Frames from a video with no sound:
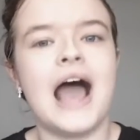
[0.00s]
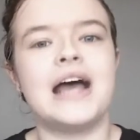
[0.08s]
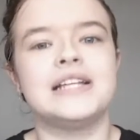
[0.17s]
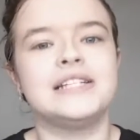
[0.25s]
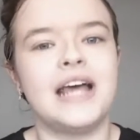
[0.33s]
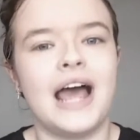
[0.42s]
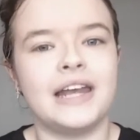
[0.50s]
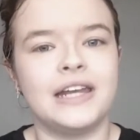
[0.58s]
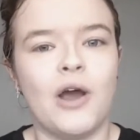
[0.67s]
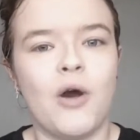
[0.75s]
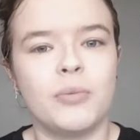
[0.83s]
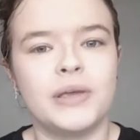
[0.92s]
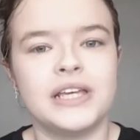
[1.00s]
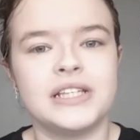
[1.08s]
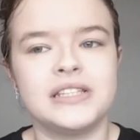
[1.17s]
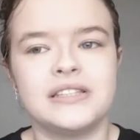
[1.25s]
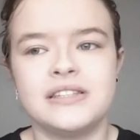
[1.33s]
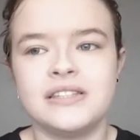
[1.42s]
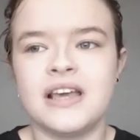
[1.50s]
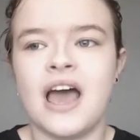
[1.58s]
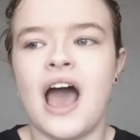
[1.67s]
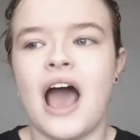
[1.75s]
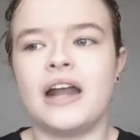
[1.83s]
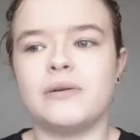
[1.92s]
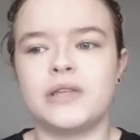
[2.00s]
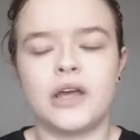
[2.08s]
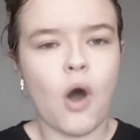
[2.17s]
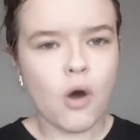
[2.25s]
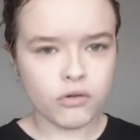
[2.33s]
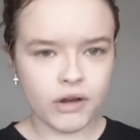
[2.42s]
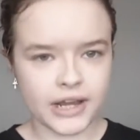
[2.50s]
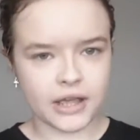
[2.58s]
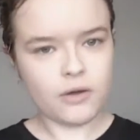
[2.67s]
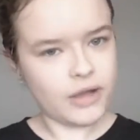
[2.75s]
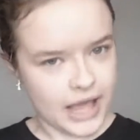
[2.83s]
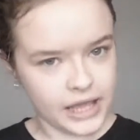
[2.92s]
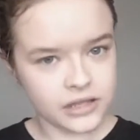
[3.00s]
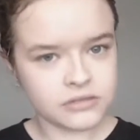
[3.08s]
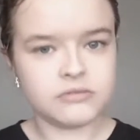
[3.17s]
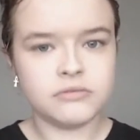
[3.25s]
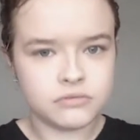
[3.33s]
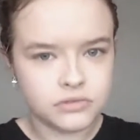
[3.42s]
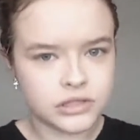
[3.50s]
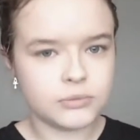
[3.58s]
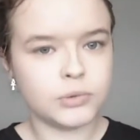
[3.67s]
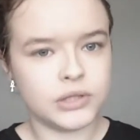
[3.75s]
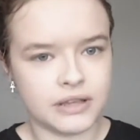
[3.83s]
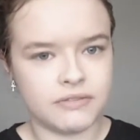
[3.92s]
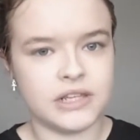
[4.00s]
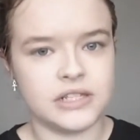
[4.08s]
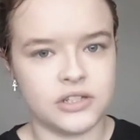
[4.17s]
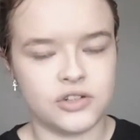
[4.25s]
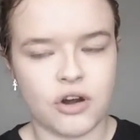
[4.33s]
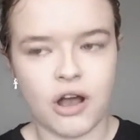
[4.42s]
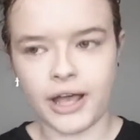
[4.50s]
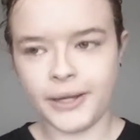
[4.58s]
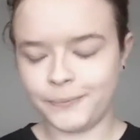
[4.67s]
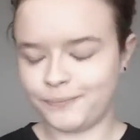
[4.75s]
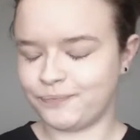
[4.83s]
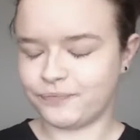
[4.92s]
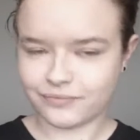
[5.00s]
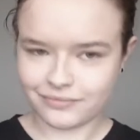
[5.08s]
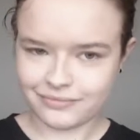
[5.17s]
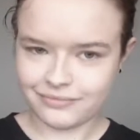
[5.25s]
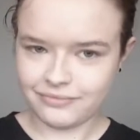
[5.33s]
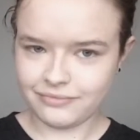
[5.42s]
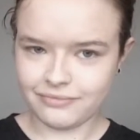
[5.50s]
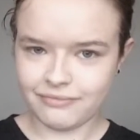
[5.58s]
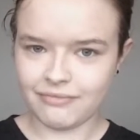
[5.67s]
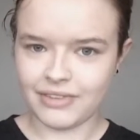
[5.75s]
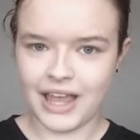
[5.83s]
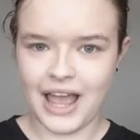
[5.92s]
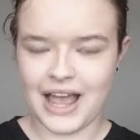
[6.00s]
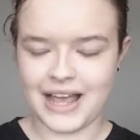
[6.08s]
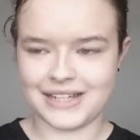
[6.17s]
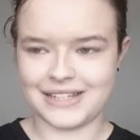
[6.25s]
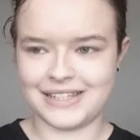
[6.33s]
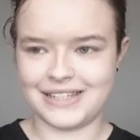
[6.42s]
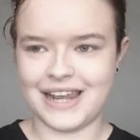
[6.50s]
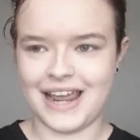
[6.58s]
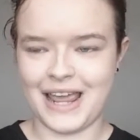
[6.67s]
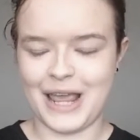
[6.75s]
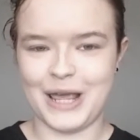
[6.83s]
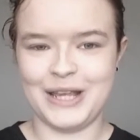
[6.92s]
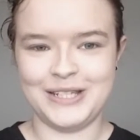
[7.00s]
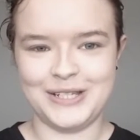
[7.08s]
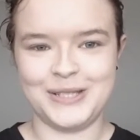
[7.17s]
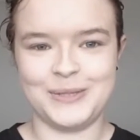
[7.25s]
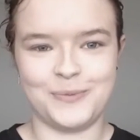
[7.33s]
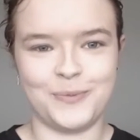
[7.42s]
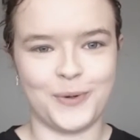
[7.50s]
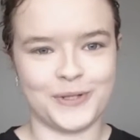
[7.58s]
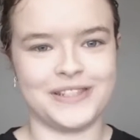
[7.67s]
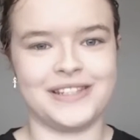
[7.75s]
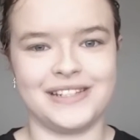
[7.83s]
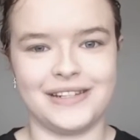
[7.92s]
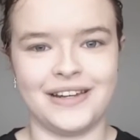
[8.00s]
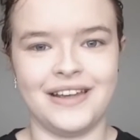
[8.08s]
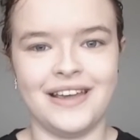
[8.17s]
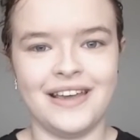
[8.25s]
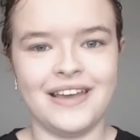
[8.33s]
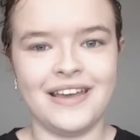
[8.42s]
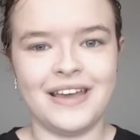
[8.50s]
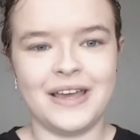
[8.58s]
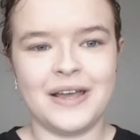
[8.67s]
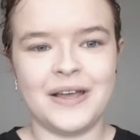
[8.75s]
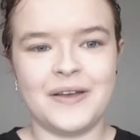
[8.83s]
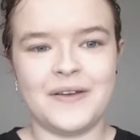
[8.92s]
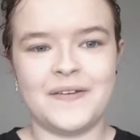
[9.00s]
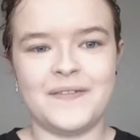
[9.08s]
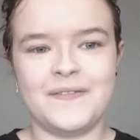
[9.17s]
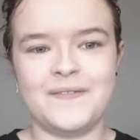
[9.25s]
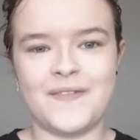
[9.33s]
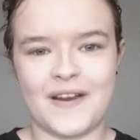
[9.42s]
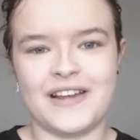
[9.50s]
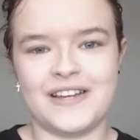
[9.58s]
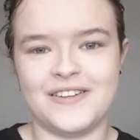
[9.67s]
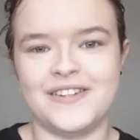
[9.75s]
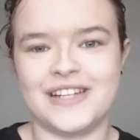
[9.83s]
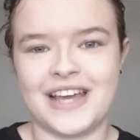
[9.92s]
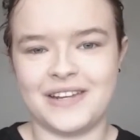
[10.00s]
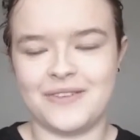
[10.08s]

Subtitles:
and Anthony Hopkins, and I was like, oh great, okay, we'll give this a try. And it just wasn't very good.